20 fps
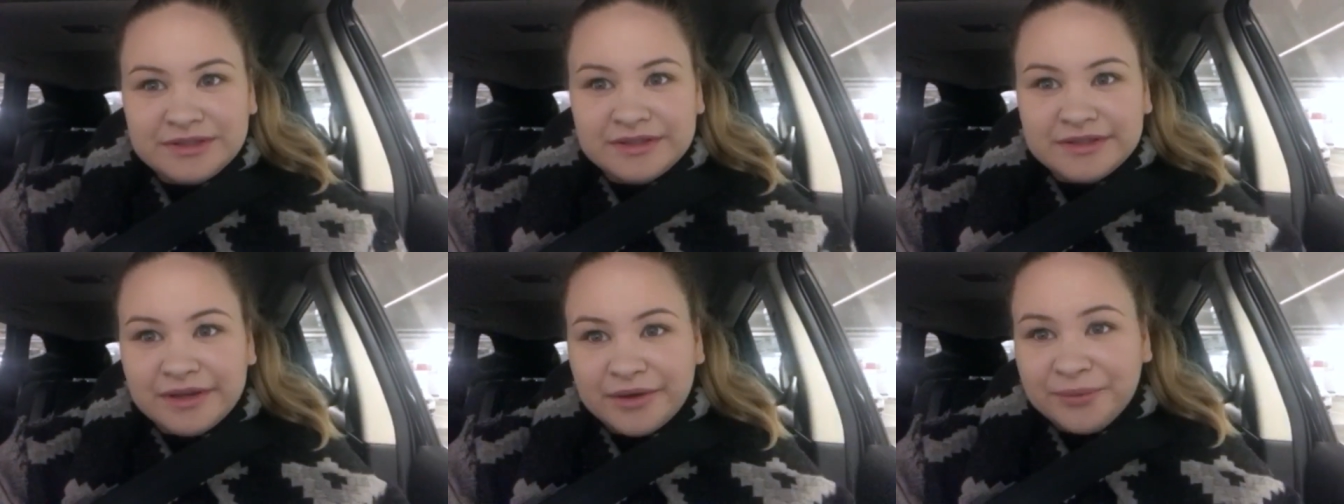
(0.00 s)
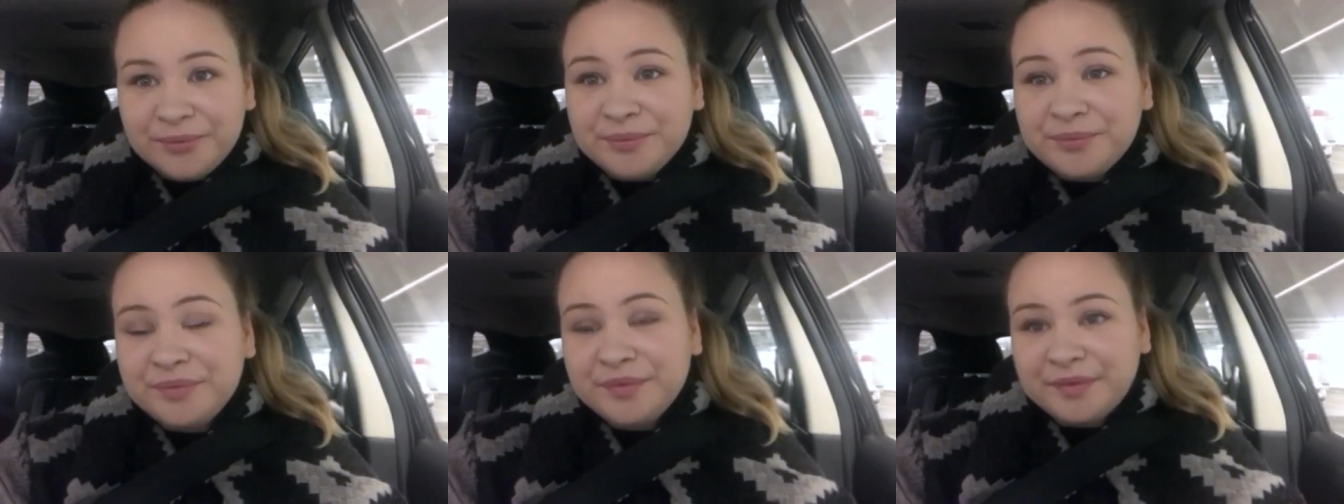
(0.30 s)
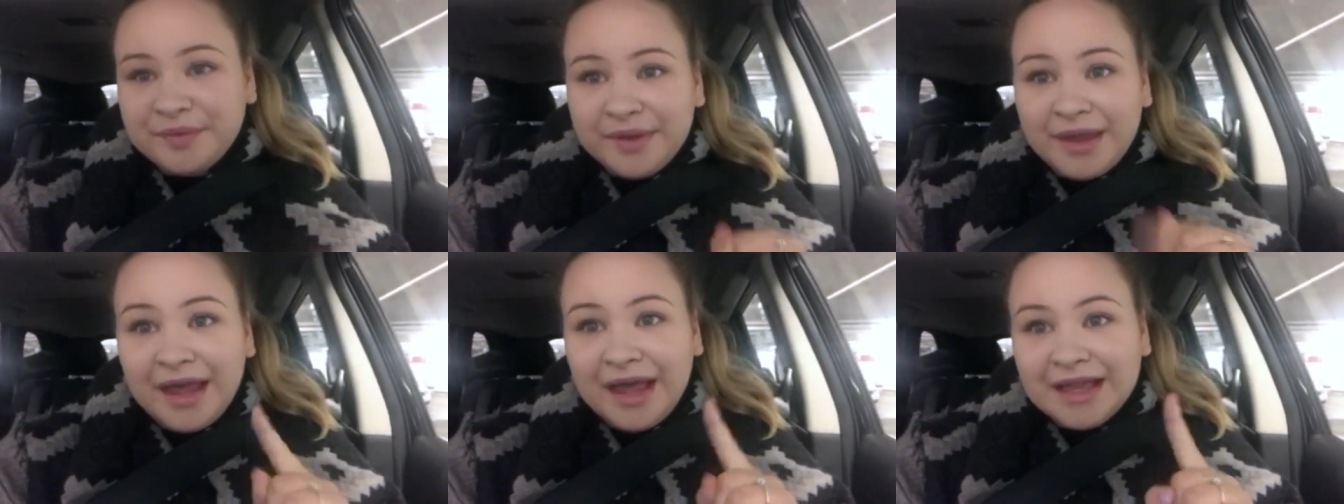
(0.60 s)
So
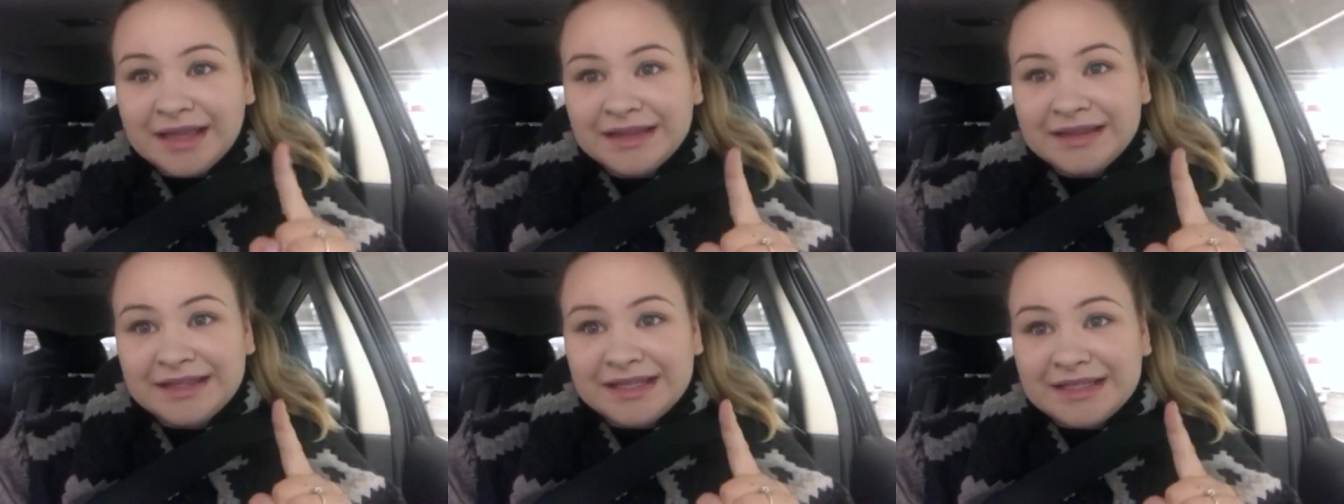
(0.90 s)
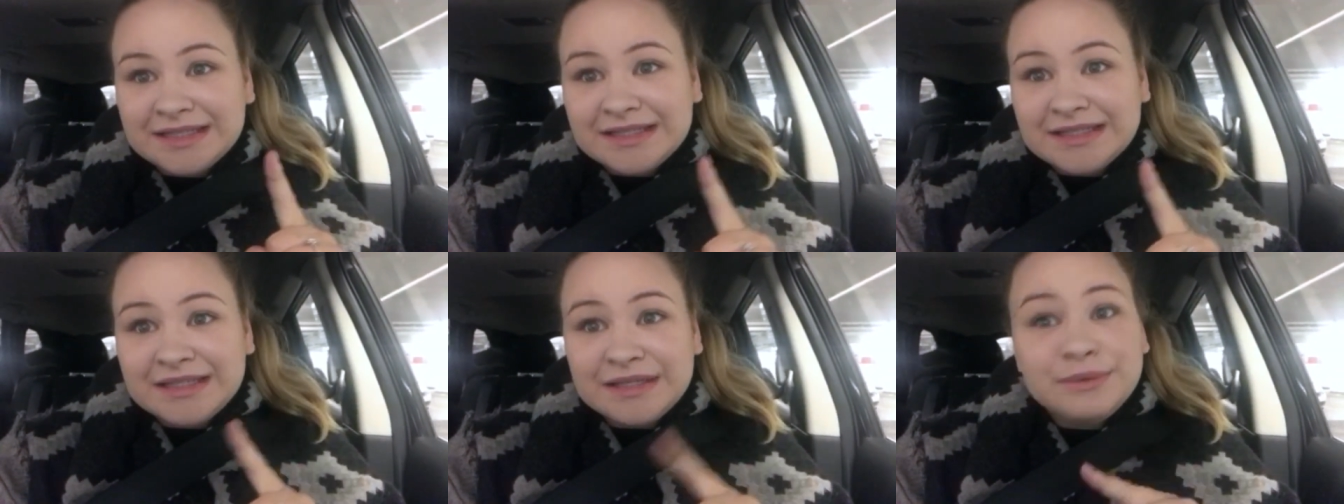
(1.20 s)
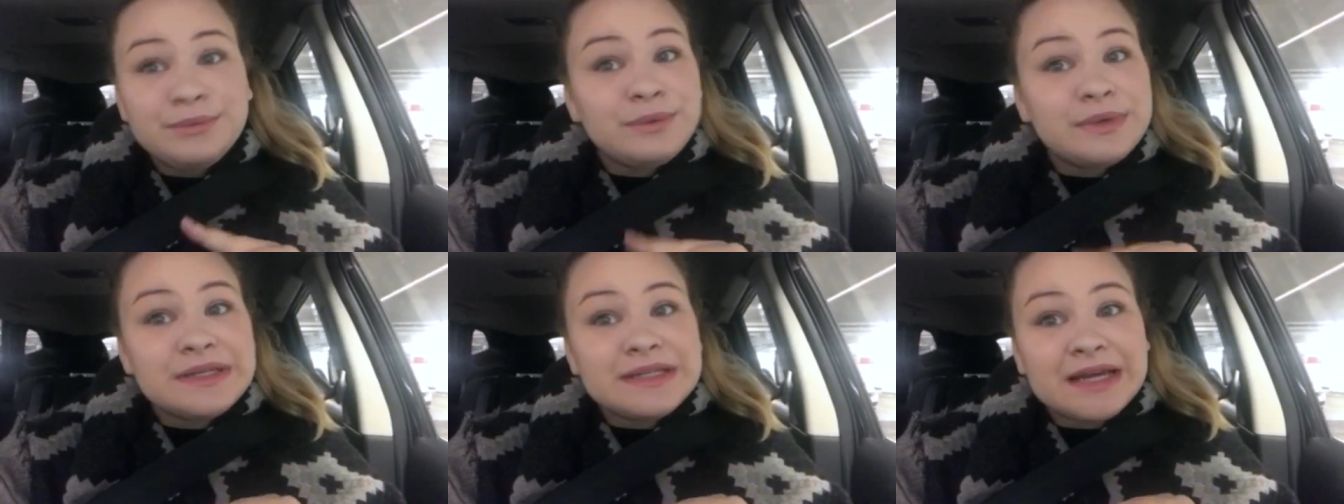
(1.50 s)
yeah, let's
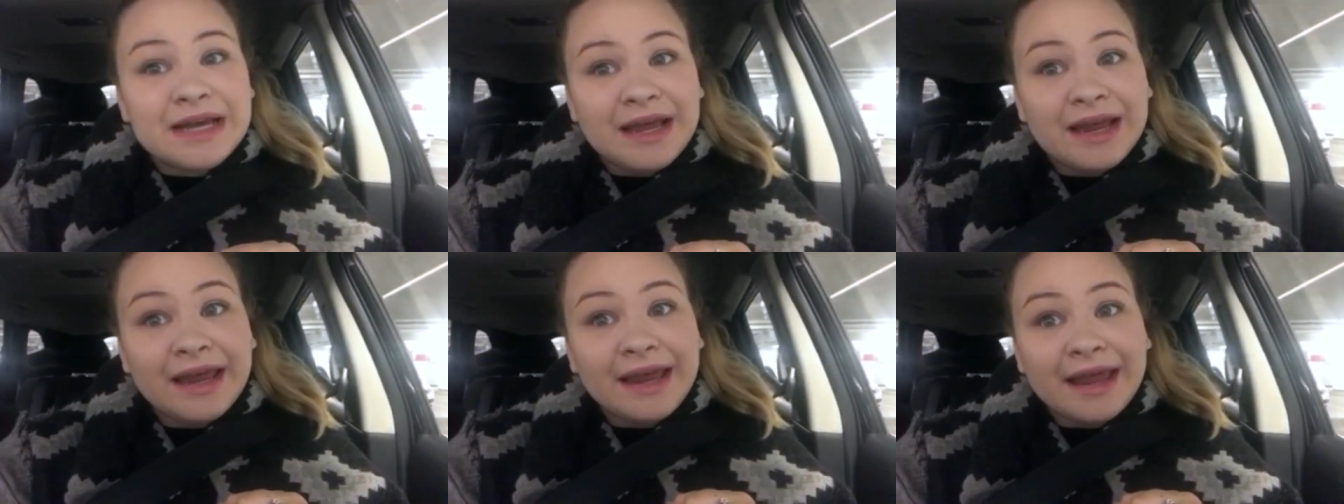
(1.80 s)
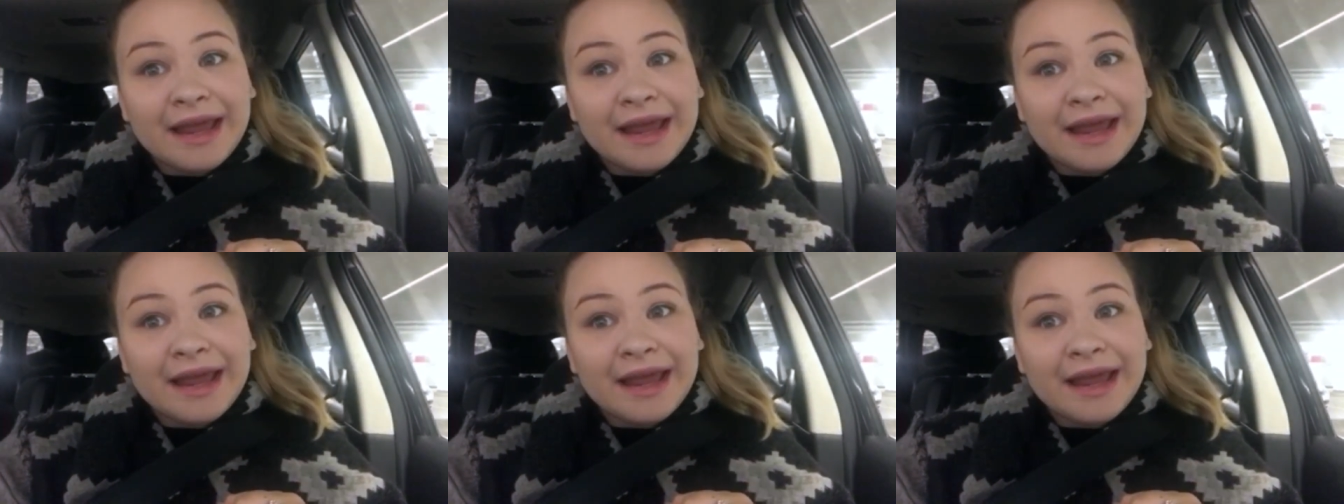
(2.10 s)
see what I